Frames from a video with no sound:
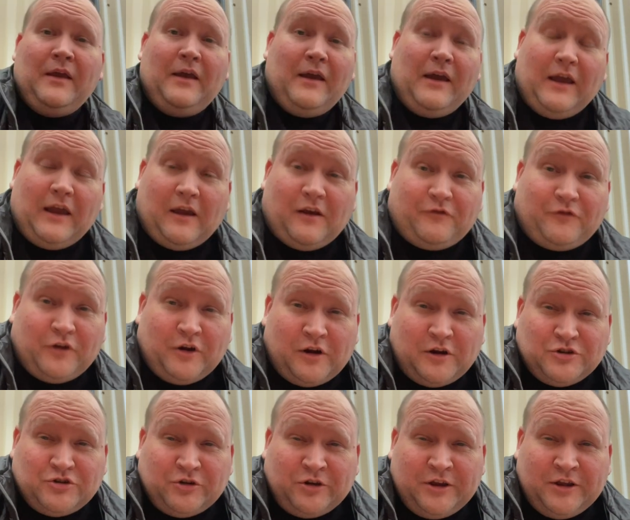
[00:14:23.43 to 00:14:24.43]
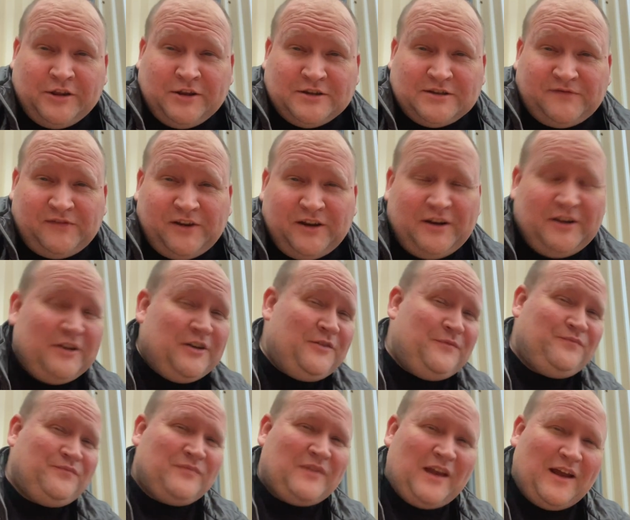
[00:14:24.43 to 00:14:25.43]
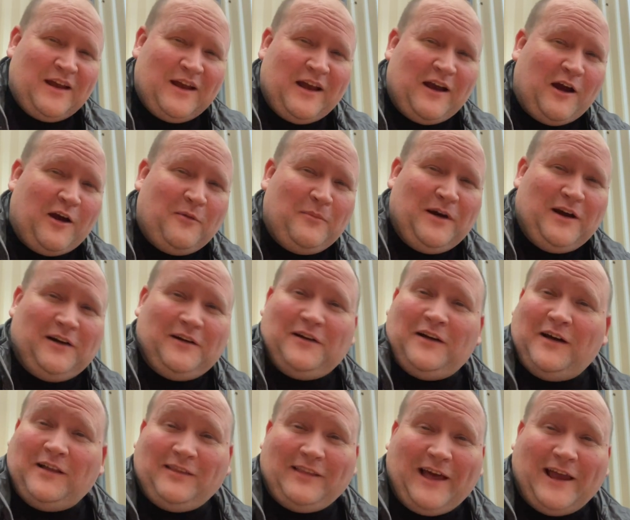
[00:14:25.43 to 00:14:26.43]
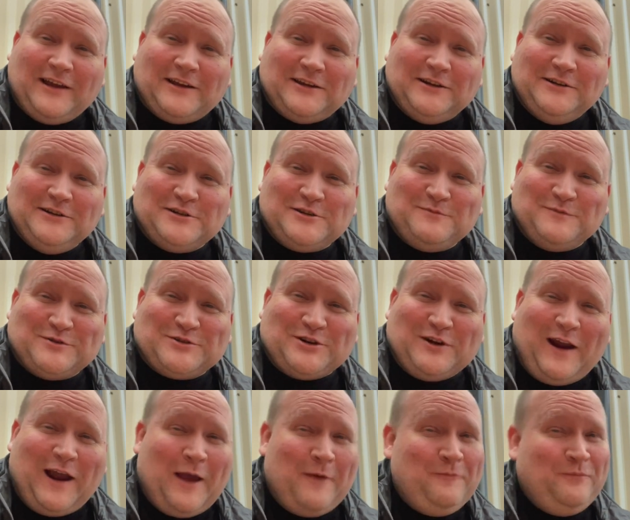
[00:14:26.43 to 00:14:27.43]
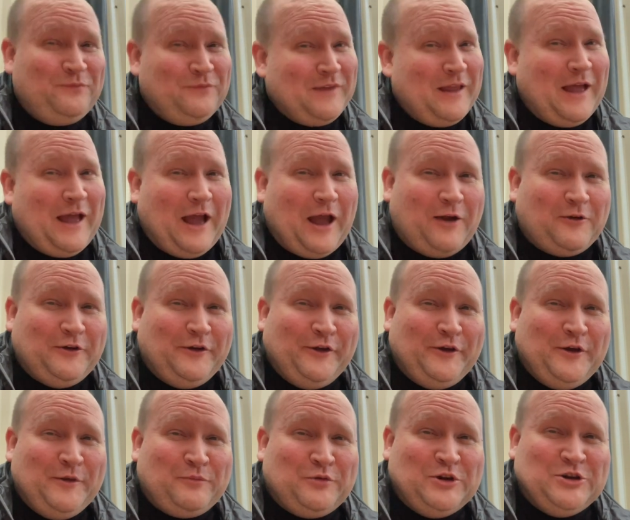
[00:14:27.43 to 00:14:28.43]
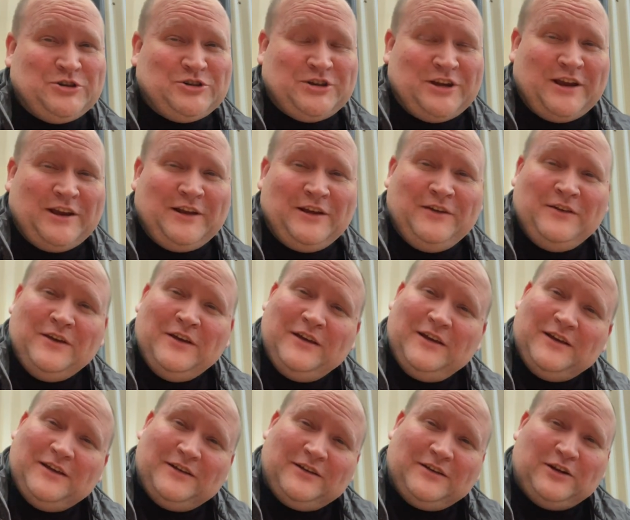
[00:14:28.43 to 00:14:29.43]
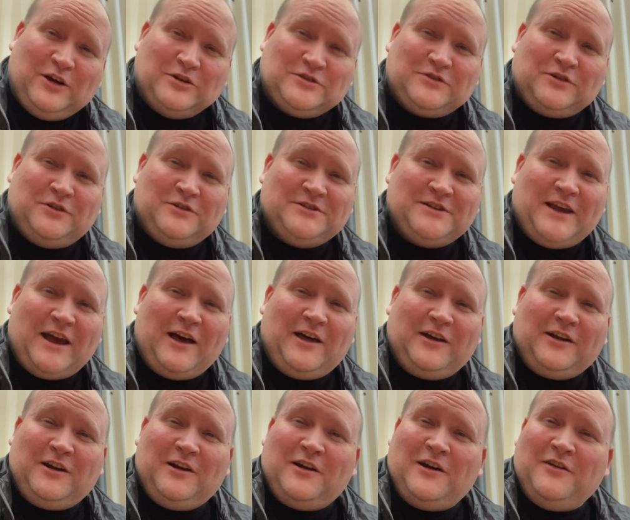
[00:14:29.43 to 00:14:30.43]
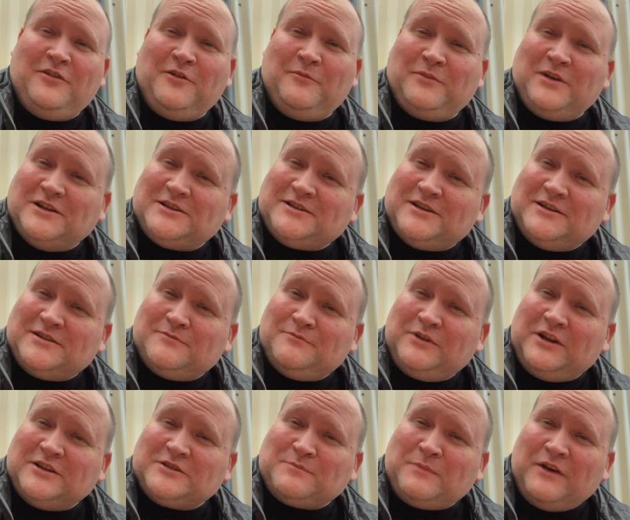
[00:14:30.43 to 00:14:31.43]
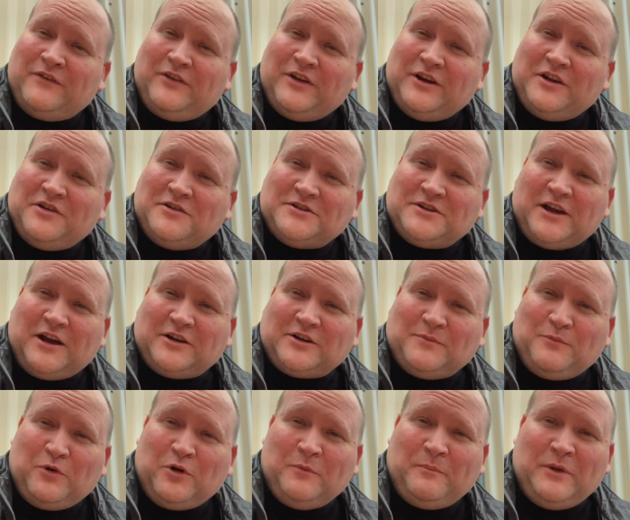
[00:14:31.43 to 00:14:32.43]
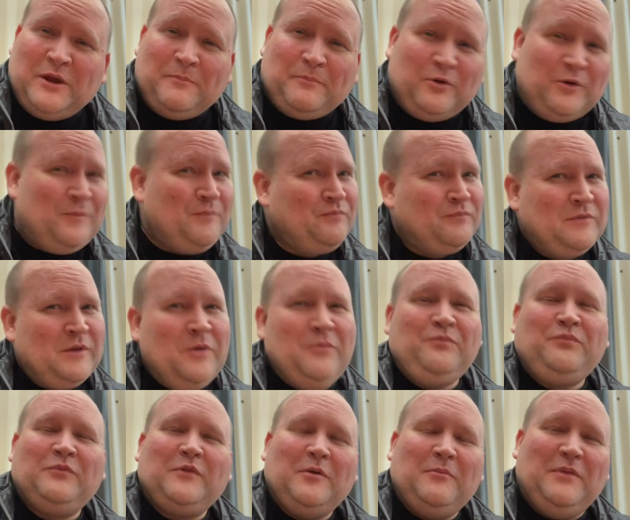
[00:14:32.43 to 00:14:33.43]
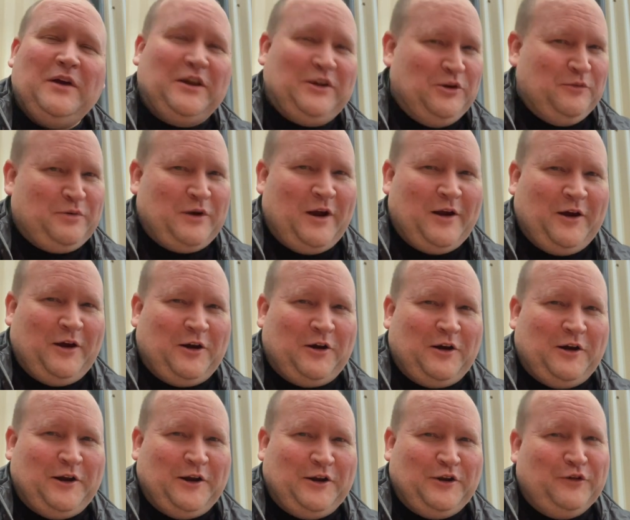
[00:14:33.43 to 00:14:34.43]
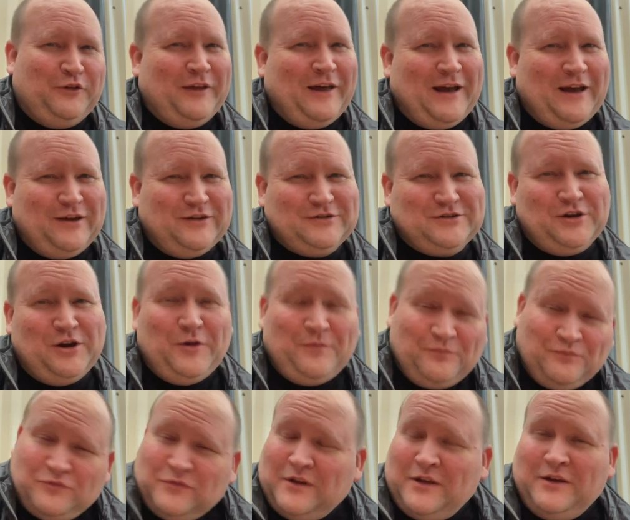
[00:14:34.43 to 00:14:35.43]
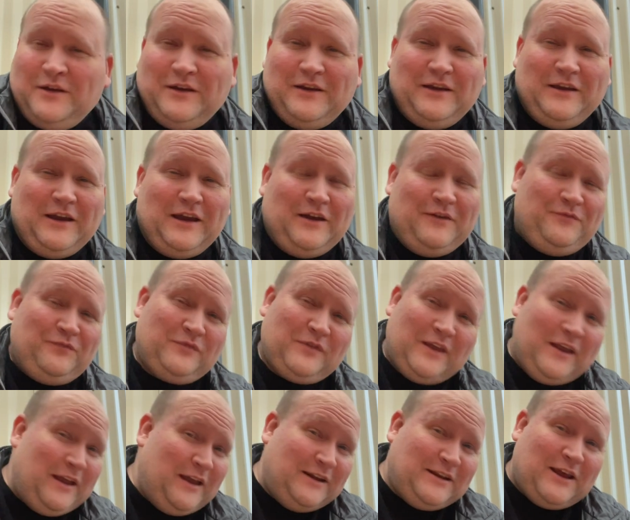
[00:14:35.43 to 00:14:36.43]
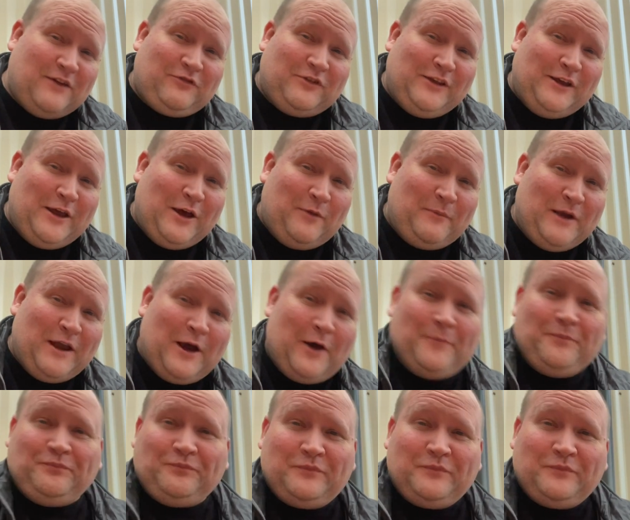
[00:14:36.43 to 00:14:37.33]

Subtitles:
Hey, if you're enjoying this video, how about a like and a subscribe? I really appreciate it. Goes towards the algorithm, gets my videos out to more people, but you probably already knew that, so yeah, it definitely helped me out.